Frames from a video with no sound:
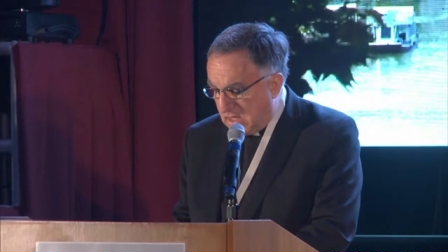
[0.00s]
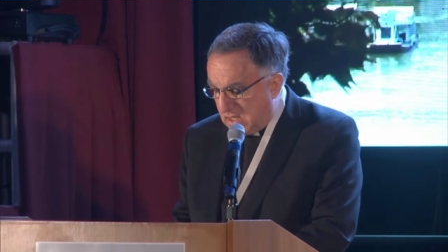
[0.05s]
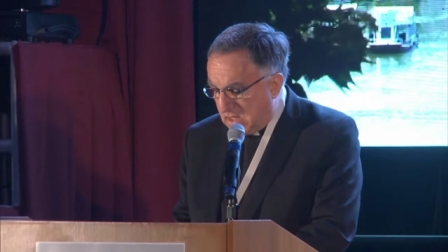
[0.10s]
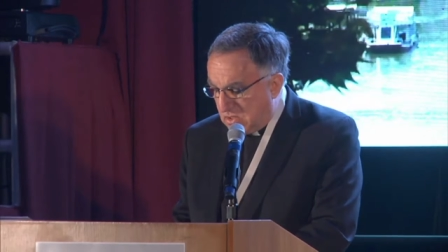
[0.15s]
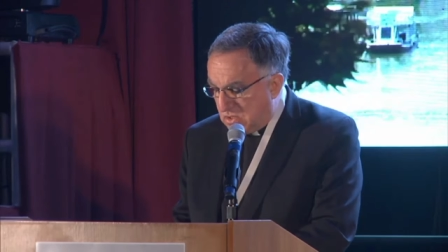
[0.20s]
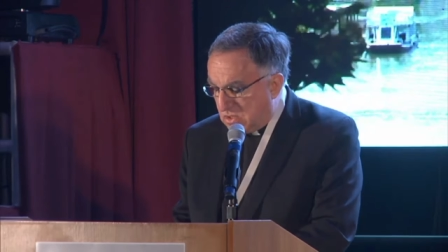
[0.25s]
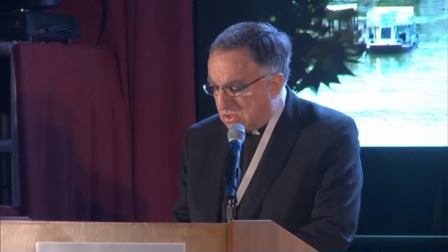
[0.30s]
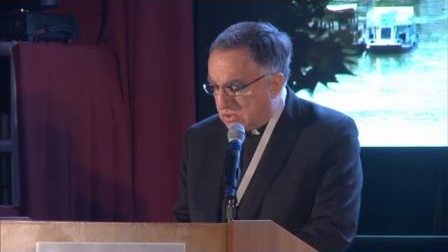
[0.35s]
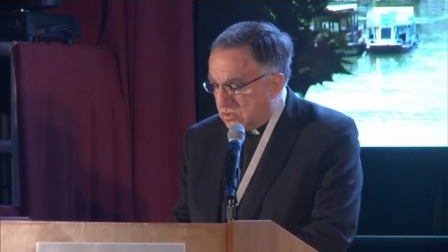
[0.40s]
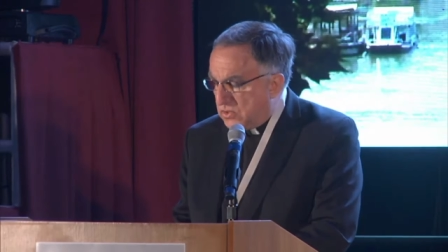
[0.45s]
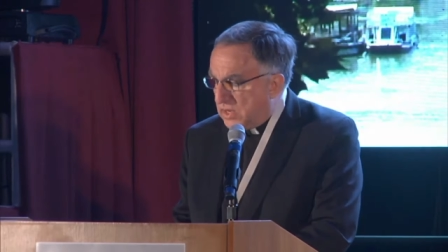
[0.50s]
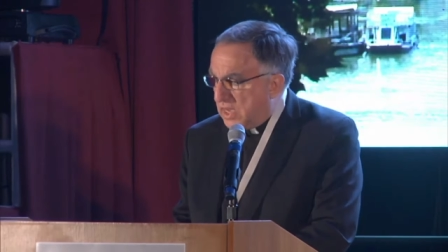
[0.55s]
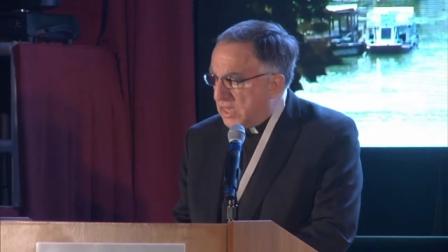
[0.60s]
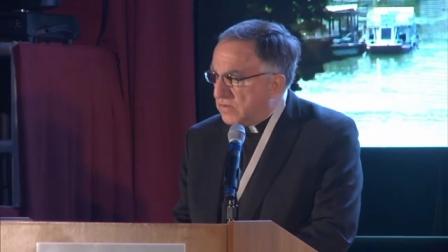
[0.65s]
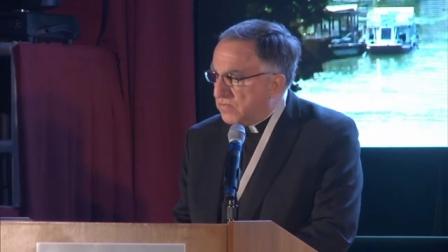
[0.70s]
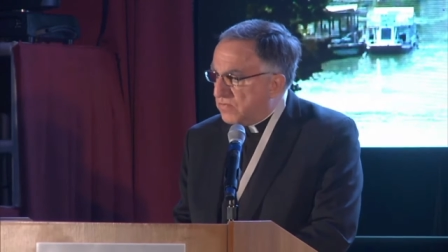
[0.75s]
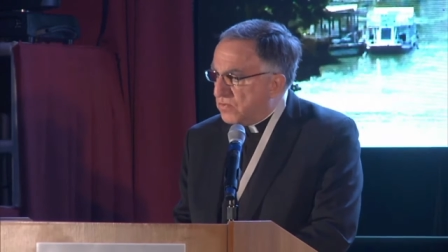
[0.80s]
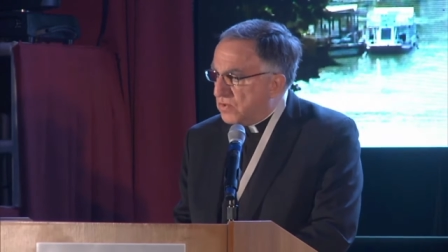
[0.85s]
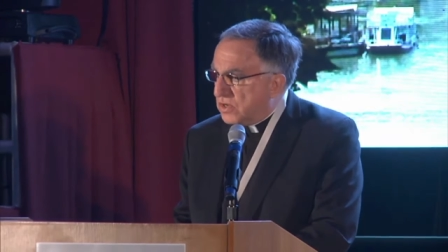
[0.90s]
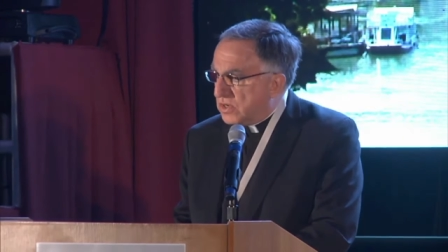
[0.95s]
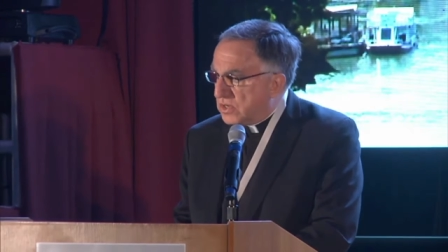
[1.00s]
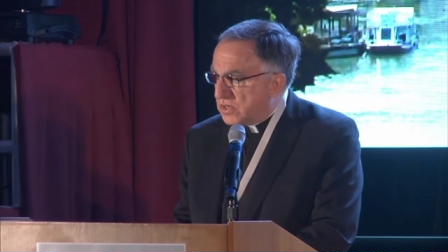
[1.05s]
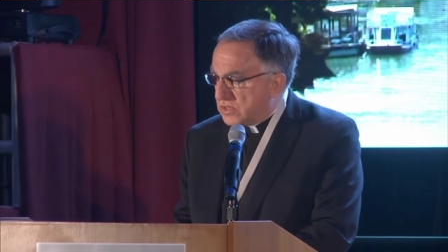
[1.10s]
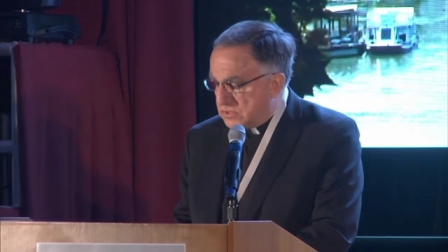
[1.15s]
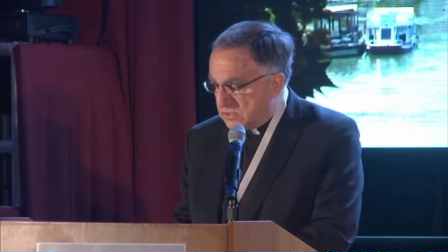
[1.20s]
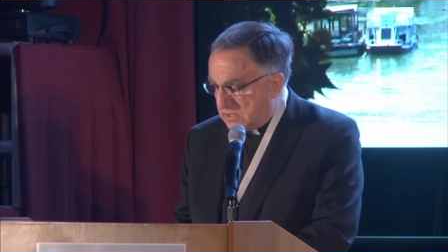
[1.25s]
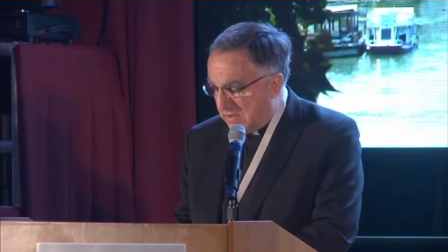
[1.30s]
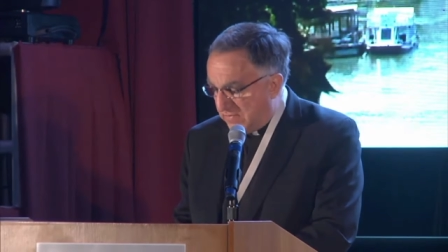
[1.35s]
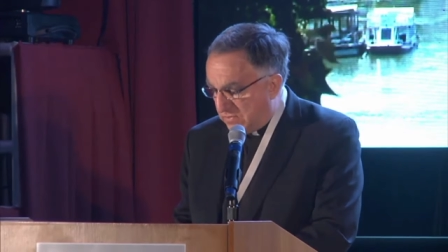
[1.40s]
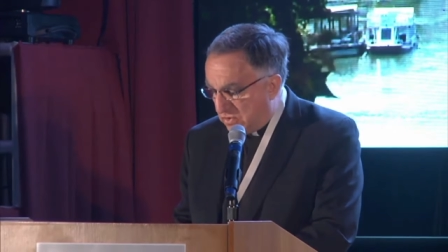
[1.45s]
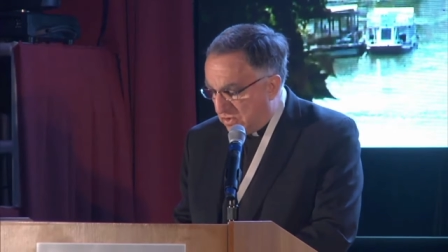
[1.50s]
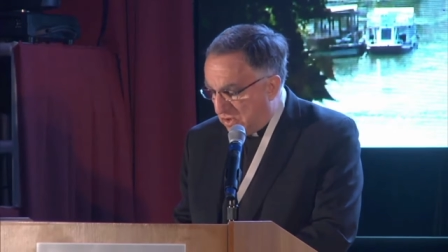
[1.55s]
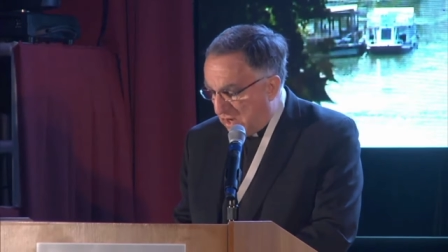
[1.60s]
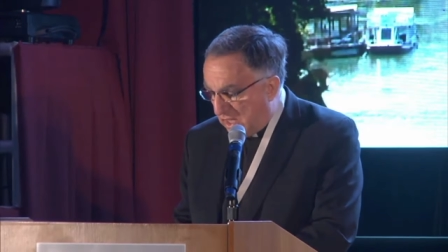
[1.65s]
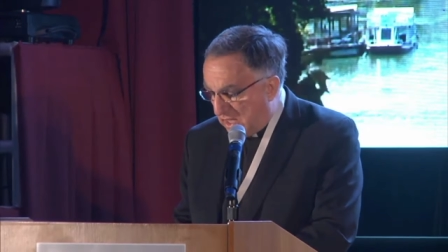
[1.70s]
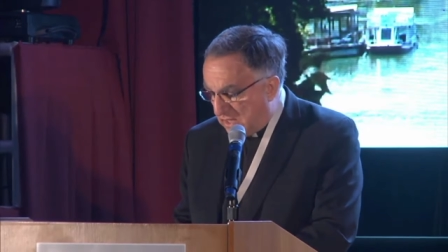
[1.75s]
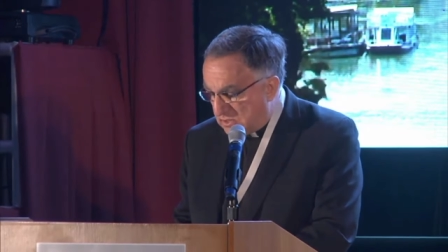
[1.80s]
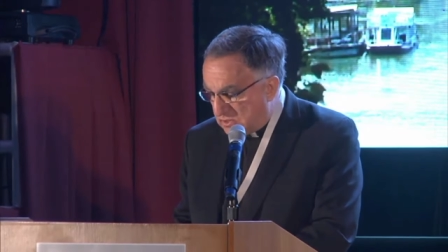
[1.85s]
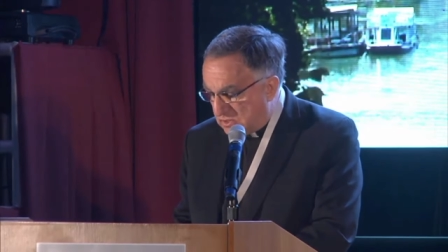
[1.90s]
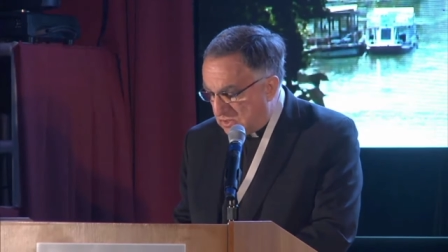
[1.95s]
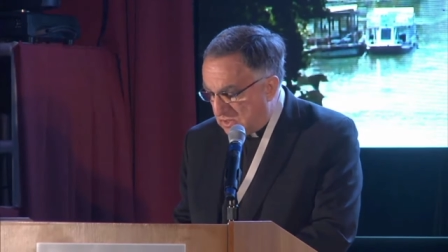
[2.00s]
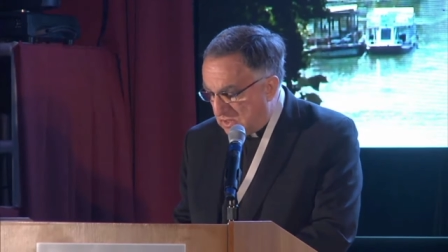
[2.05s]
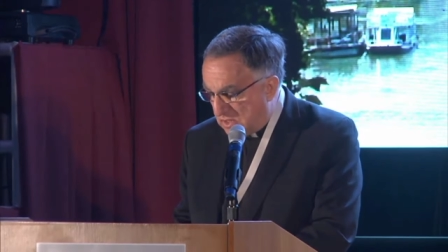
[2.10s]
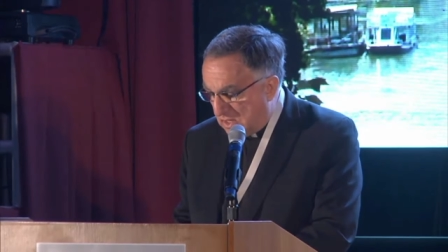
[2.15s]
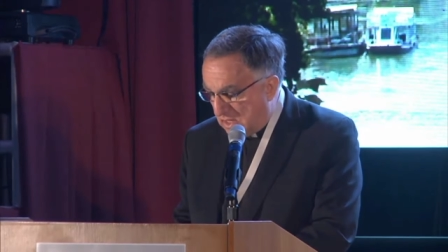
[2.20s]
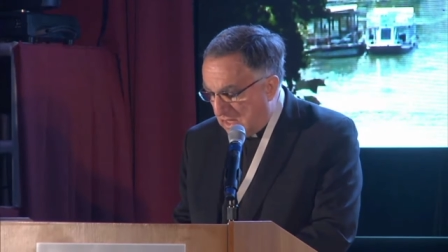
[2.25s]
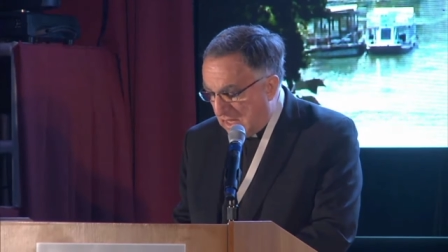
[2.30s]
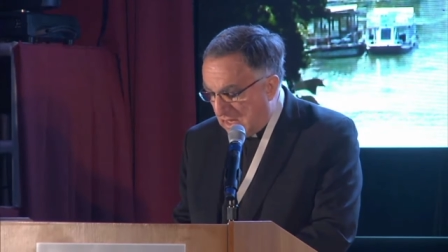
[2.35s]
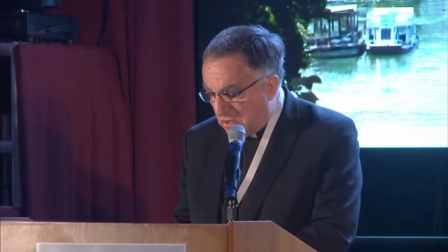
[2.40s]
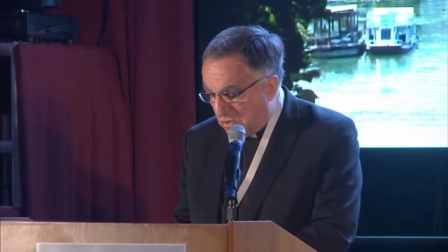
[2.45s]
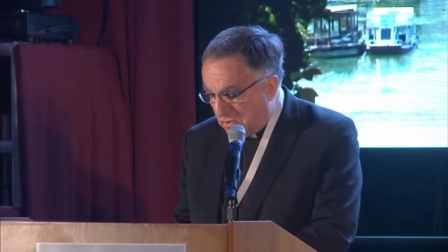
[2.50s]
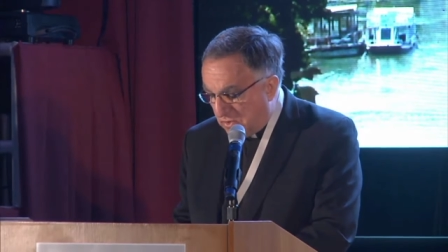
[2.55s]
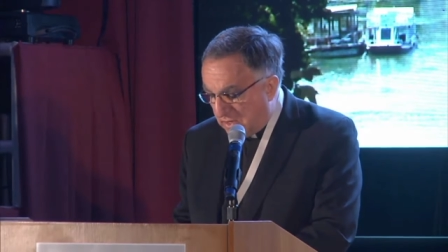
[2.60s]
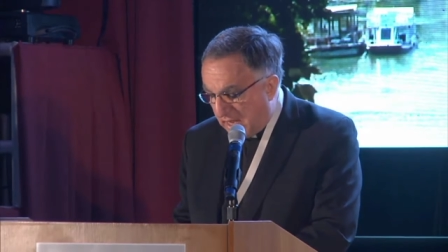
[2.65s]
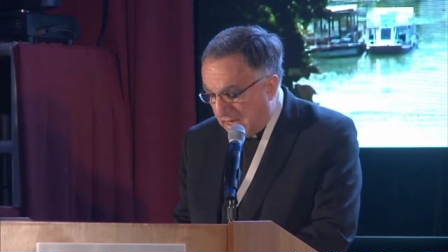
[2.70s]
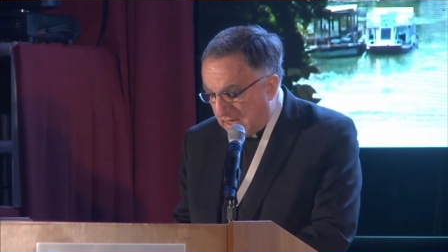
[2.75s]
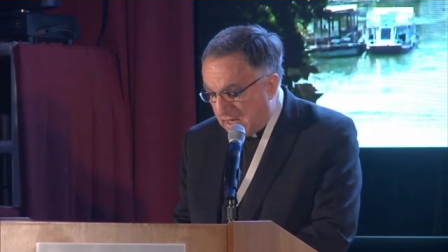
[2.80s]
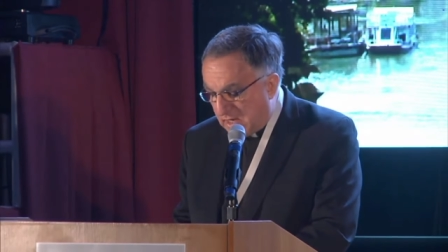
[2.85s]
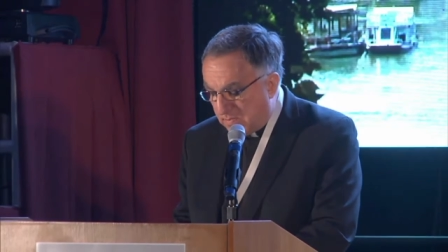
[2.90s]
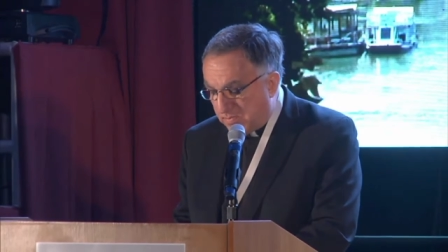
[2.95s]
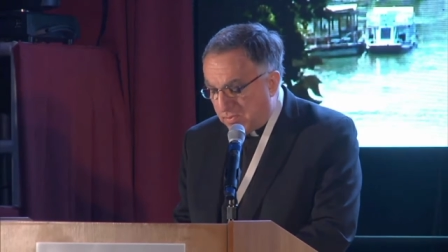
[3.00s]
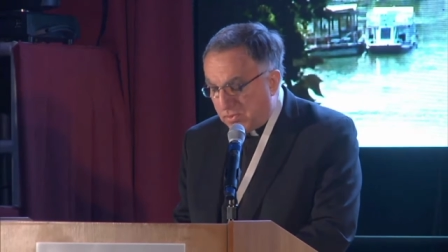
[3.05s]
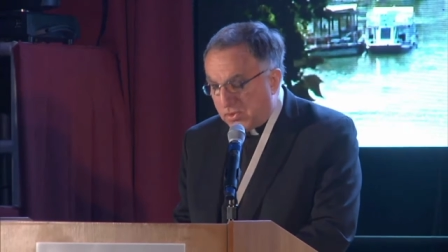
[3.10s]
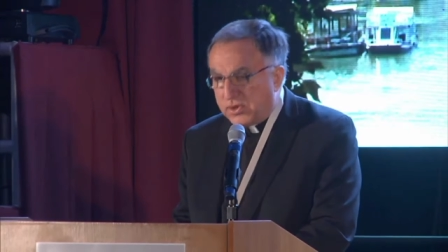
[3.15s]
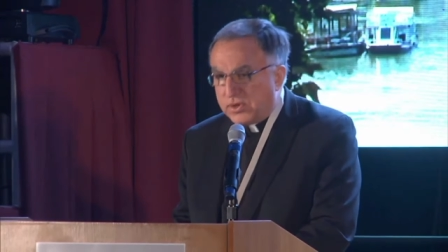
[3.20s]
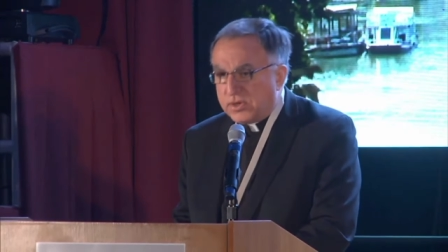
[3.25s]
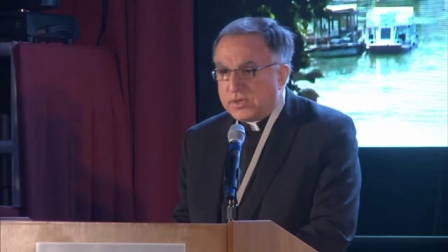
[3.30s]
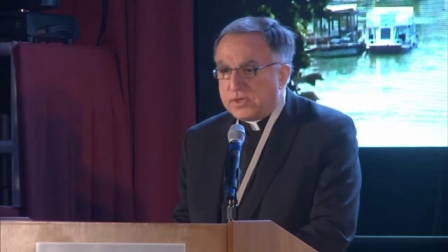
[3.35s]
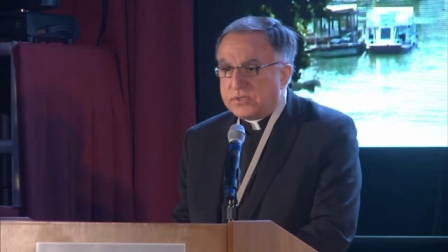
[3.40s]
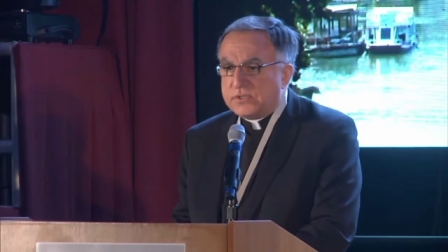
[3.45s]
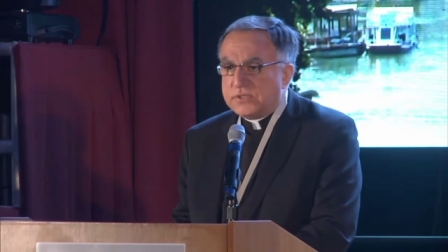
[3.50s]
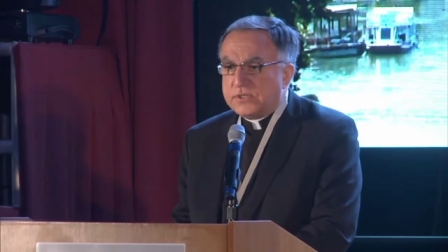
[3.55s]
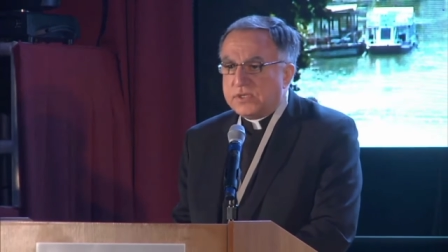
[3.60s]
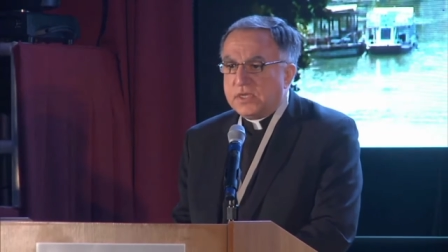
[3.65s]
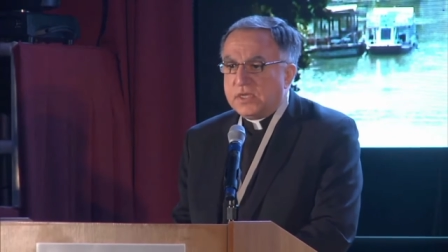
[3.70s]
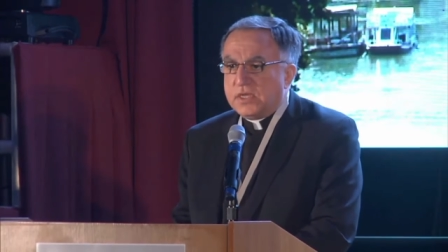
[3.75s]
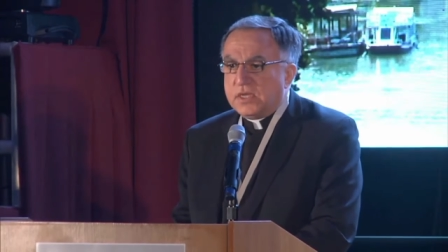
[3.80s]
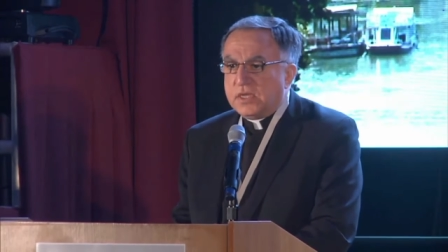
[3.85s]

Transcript: Your creative works have crossed and united borders